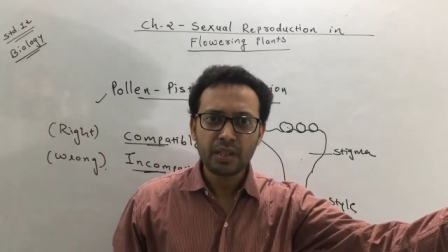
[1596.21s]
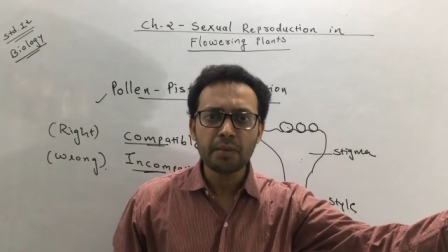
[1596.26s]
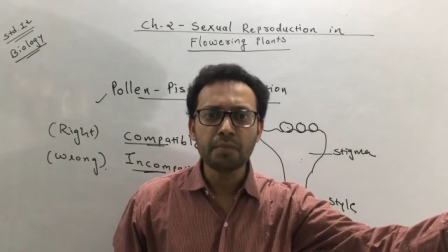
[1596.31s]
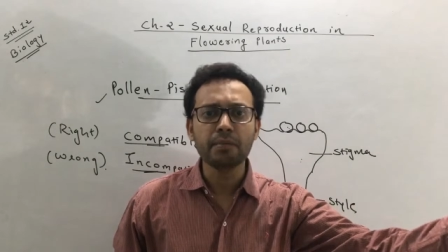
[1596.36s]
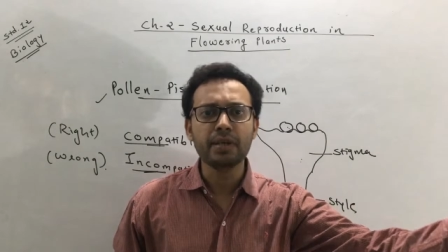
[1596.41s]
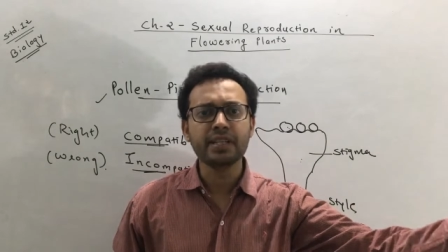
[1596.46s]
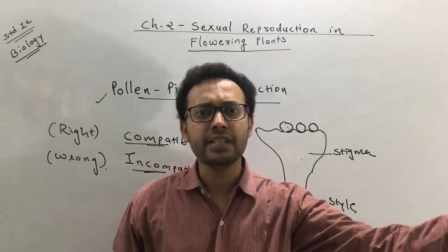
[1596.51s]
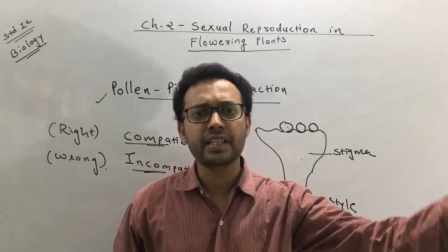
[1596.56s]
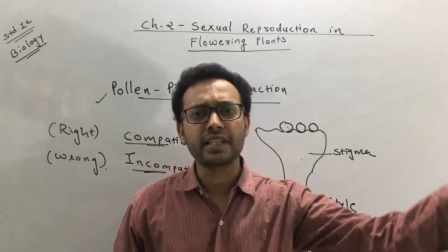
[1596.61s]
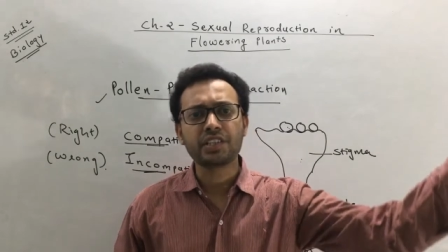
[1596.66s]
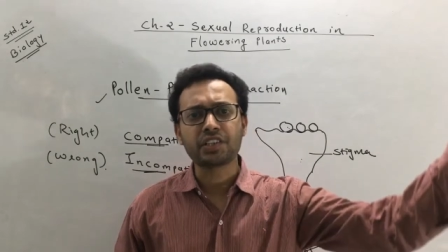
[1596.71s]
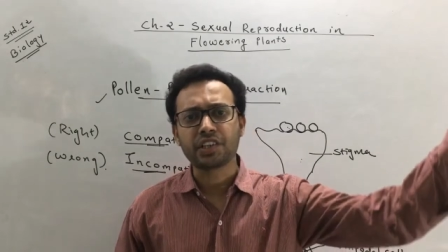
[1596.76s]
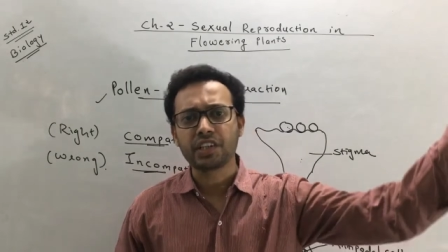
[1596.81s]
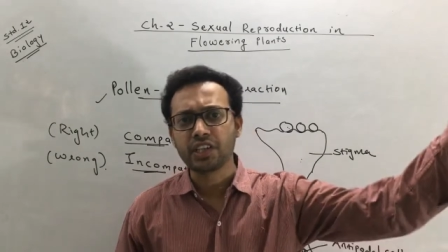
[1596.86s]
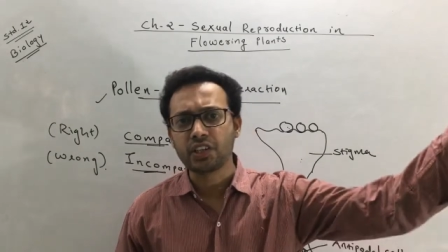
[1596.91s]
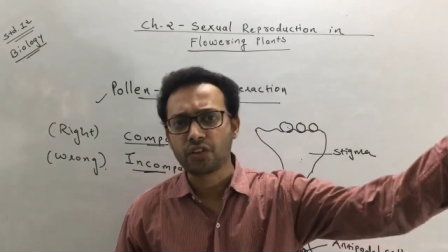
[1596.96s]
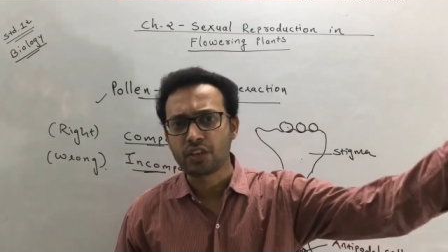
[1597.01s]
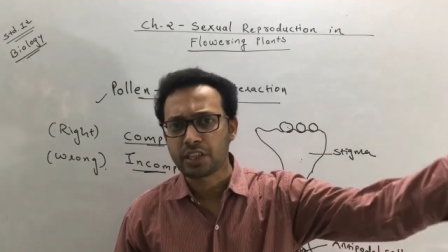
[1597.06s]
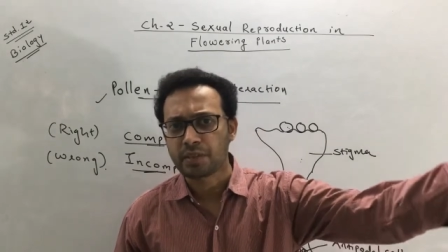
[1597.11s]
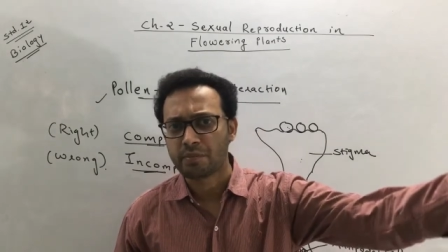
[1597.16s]
banyan
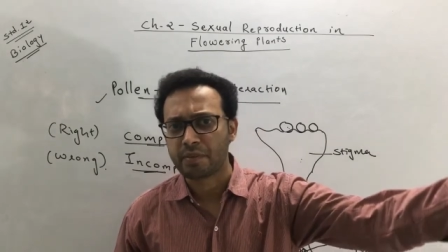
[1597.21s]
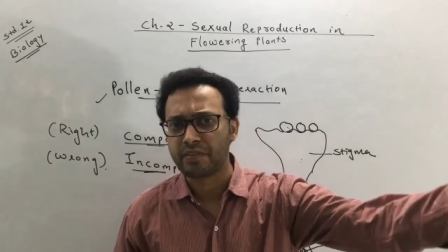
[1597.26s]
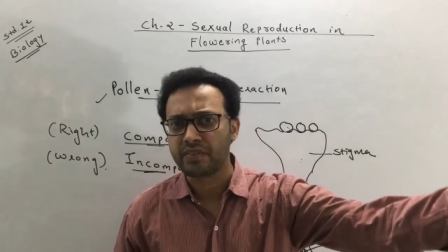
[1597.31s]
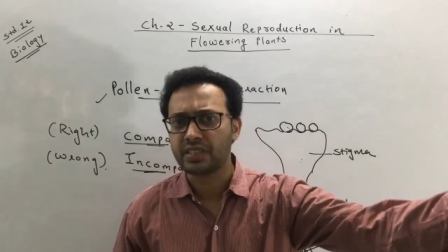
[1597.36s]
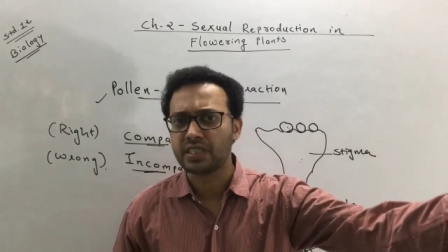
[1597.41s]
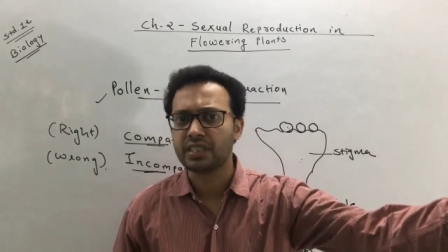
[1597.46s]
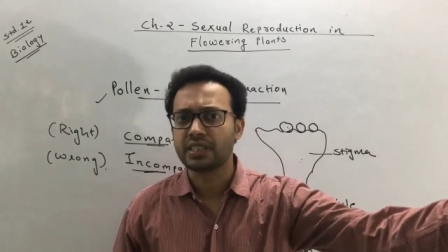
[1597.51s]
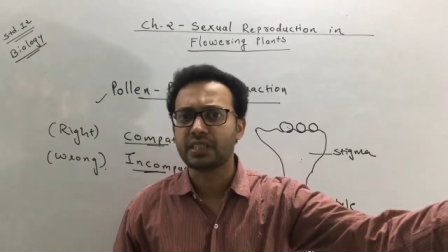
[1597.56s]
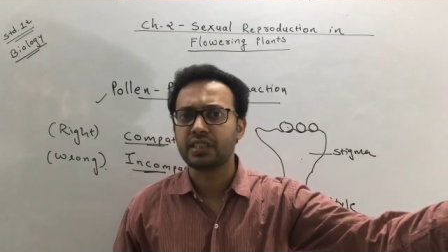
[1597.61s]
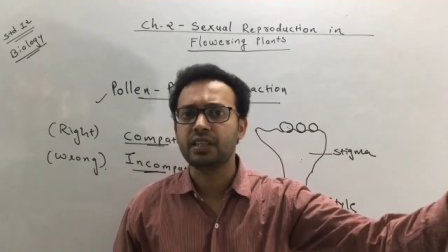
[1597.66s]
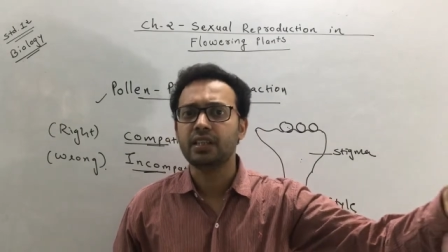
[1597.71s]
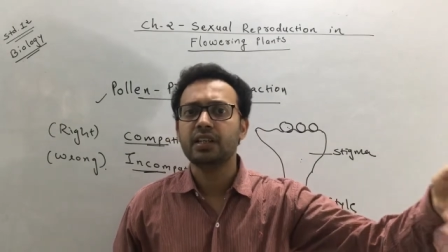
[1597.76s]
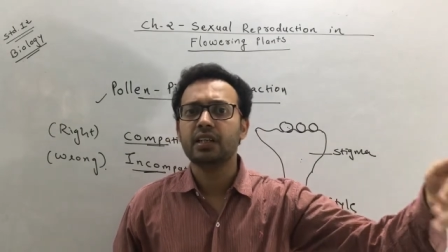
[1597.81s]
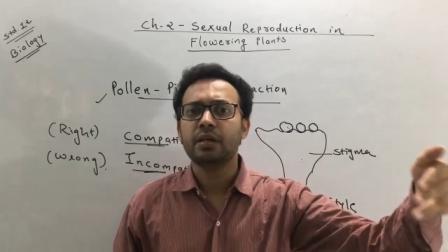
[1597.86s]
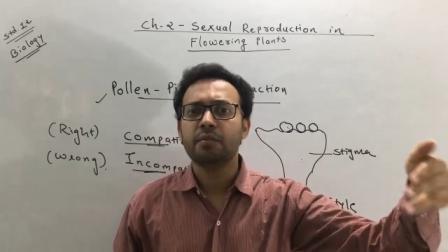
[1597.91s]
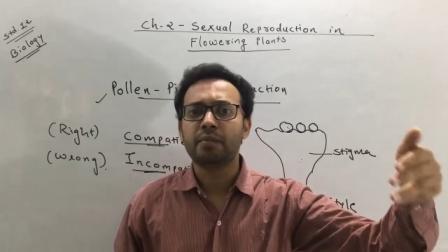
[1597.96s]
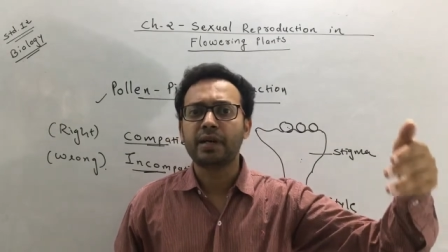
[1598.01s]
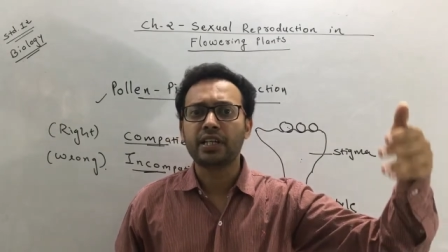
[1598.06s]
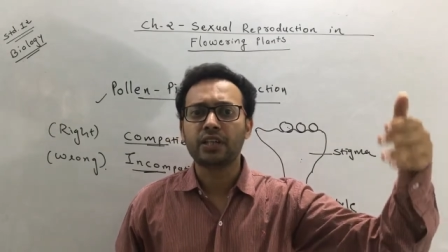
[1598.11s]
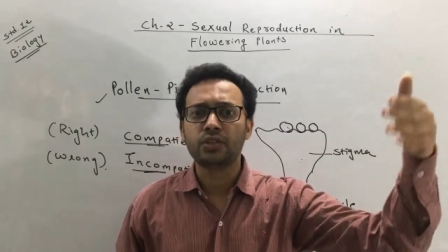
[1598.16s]
tree or it may visit
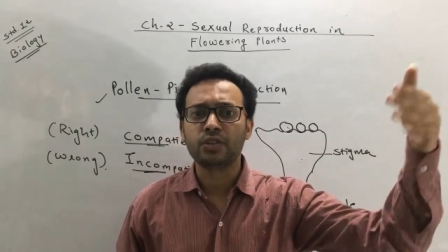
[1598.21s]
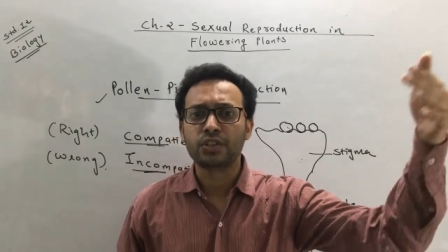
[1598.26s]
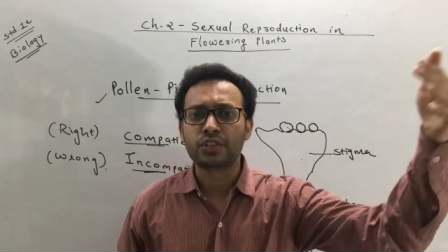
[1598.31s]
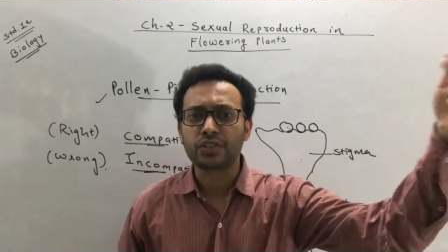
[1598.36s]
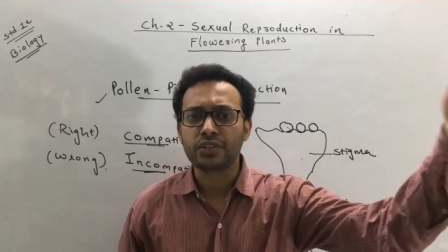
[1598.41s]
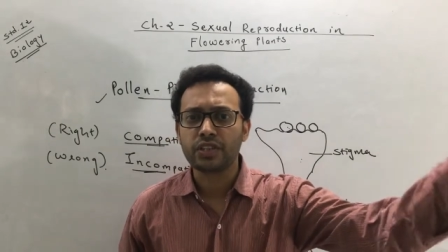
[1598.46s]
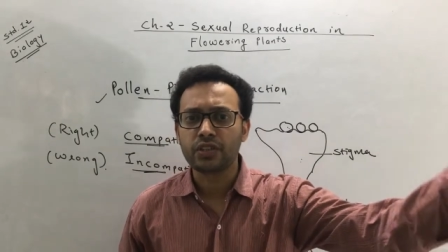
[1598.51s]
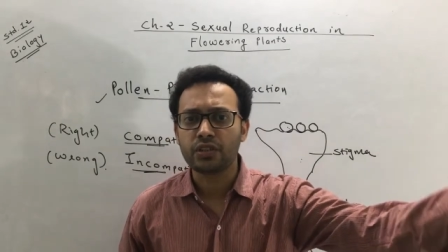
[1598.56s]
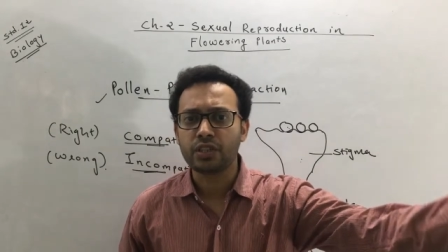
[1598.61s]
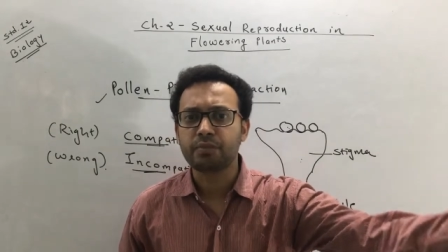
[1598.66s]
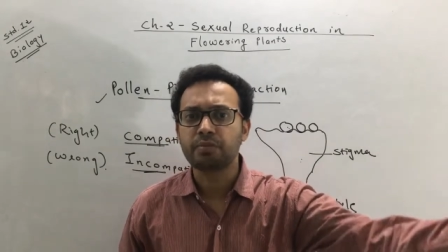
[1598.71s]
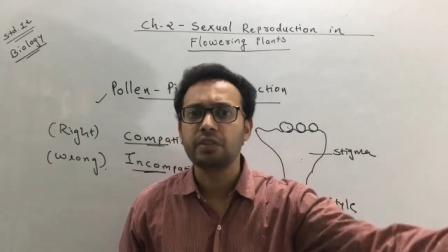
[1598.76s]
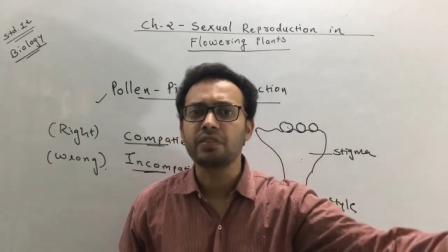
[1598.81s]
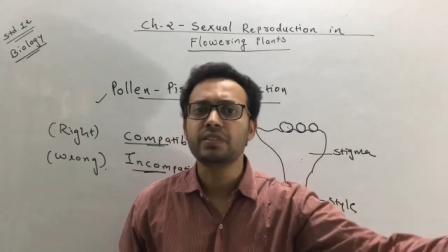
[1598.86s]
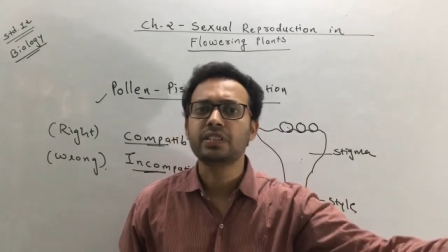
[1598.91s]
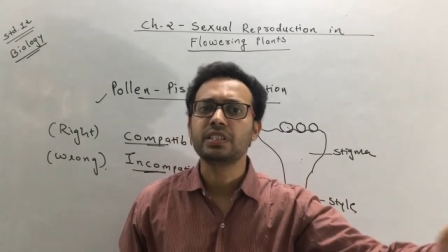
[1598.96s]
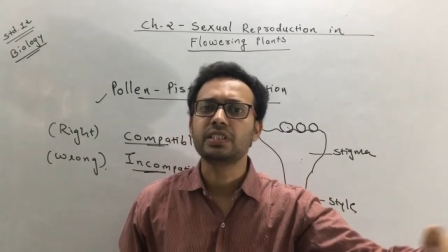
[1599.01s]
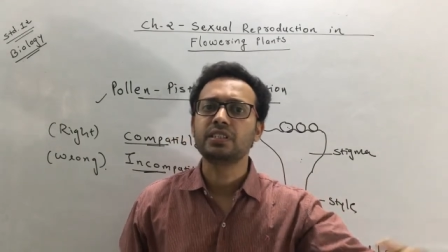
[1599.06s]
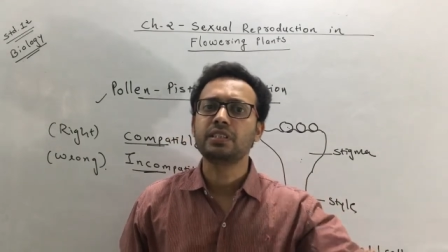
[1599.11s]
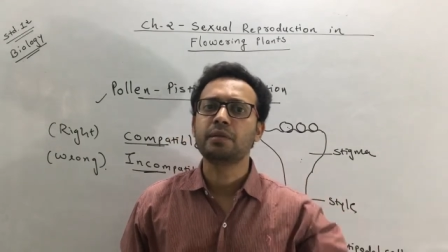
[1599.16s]
a mango tree or it may
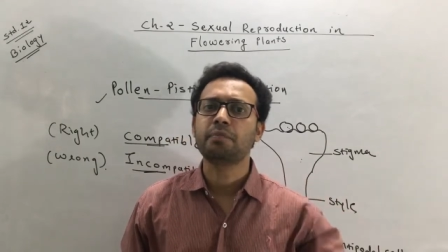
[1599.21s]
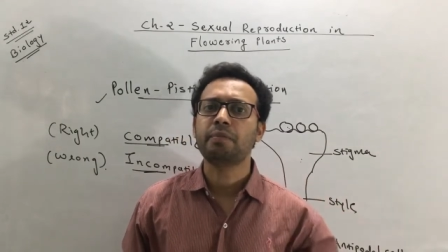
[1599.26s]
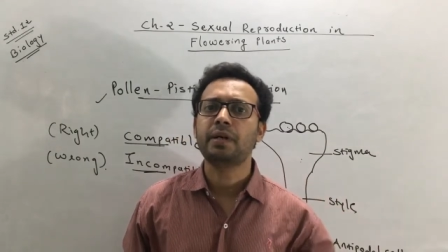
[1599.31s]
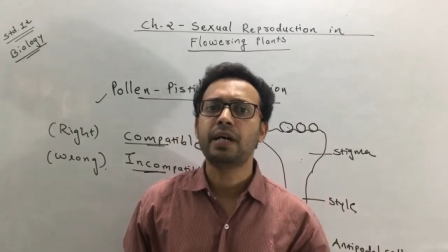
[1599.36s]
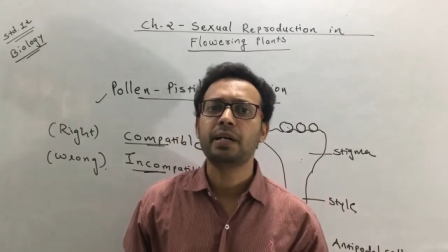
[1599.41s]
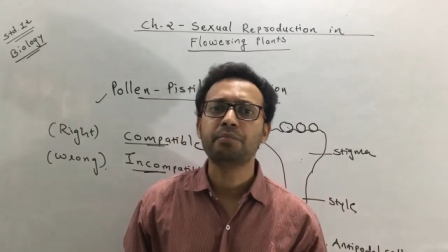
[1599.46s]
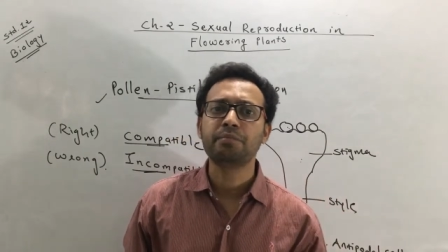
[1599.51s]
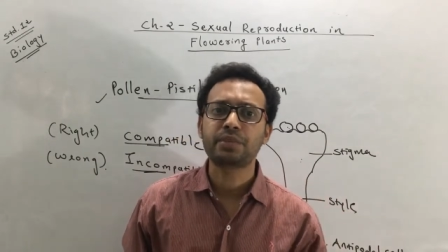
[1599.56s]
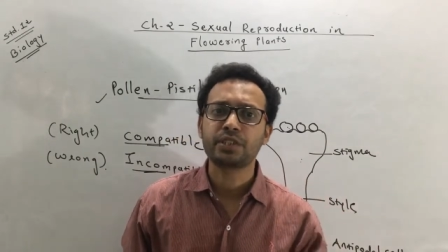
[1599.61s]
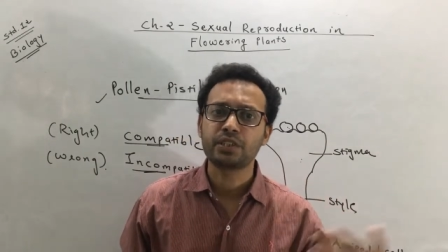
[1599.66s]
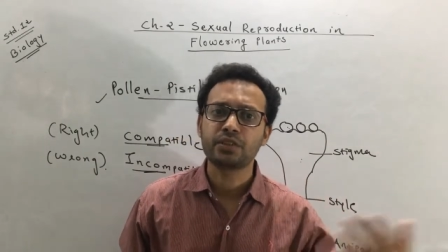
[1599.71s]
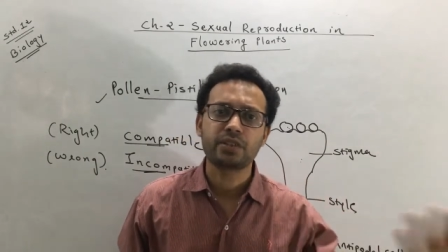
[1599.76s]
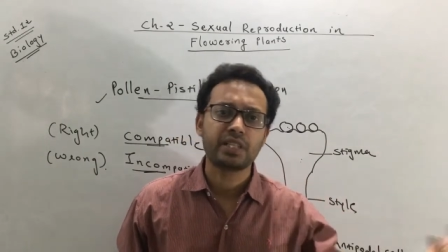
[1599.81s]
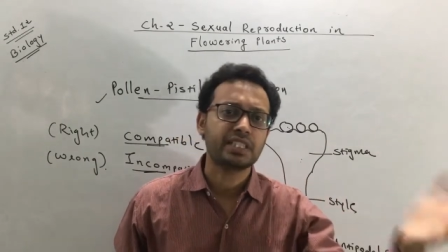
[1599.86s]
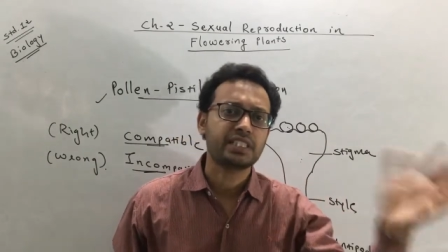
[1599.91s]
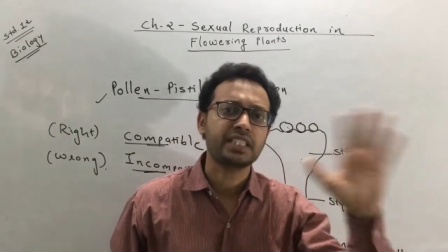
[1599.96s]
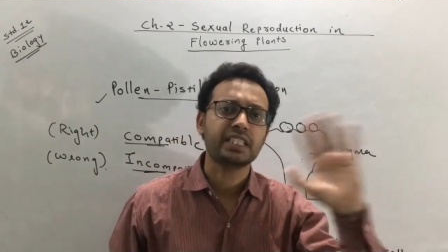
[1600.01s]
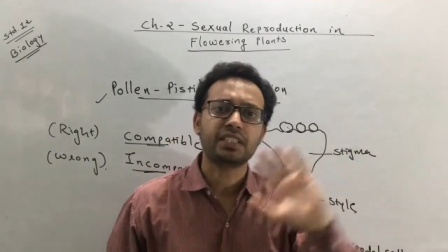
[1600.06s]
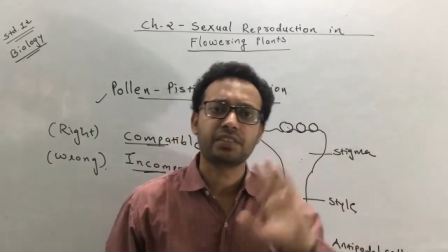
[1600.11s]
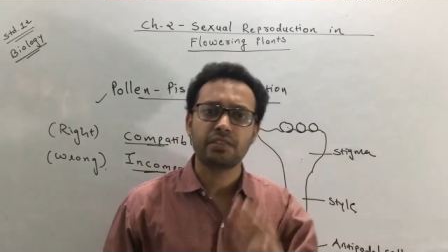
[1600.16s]
visit the palm tree or
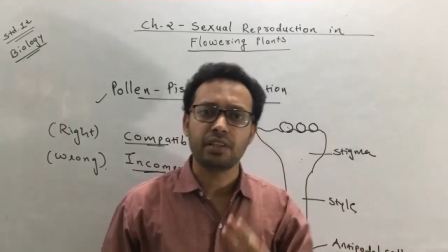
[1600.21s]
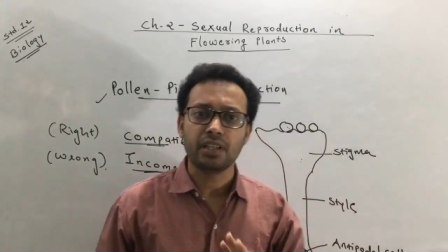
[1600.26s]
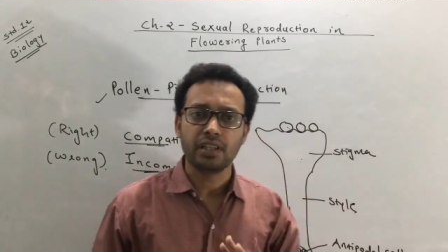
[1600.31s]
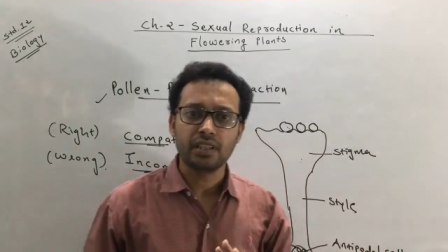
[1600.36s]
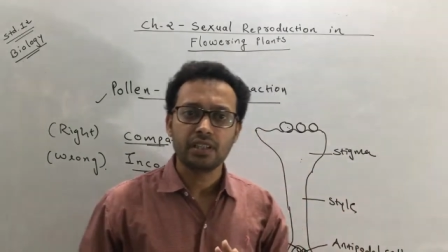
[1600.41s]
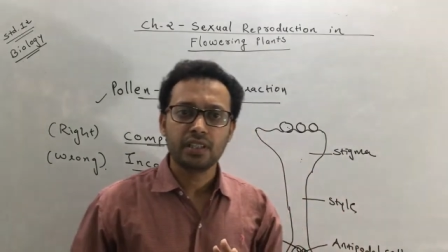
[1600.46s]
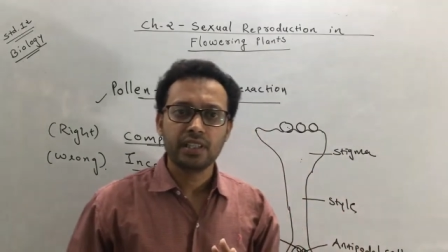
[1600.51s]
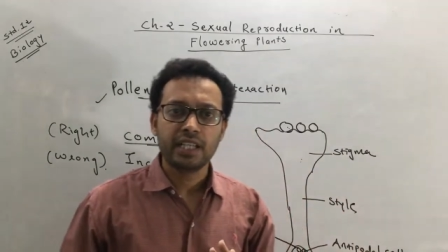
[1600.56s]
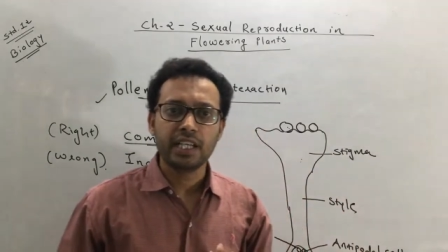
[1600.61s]
etc.